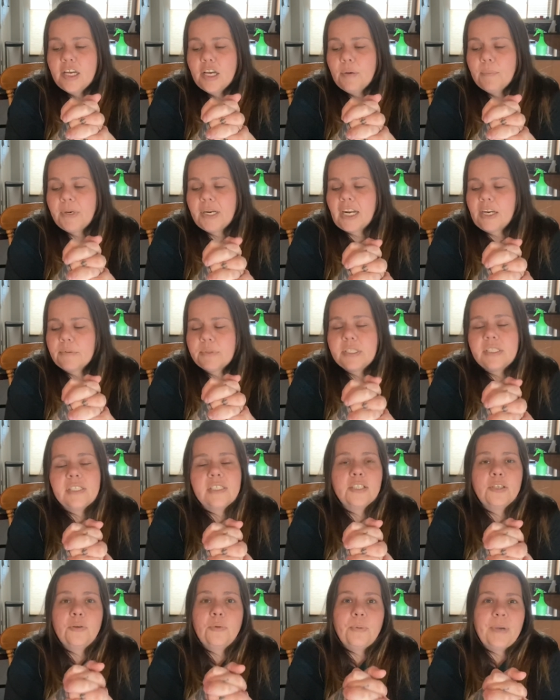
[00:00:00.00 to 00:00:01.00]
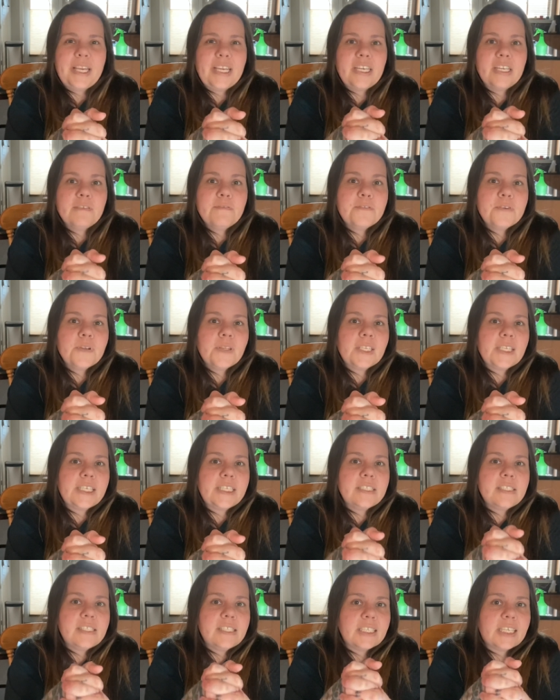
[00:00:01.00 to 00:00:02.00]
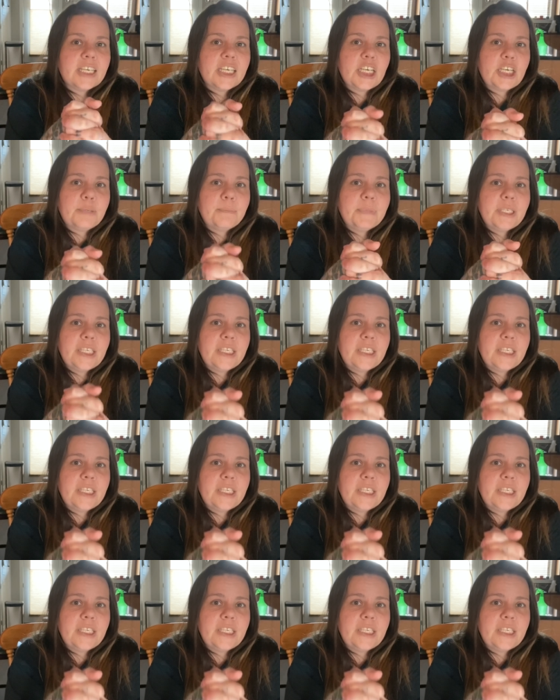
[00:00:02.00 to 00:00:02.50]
but I was still waiting for things to come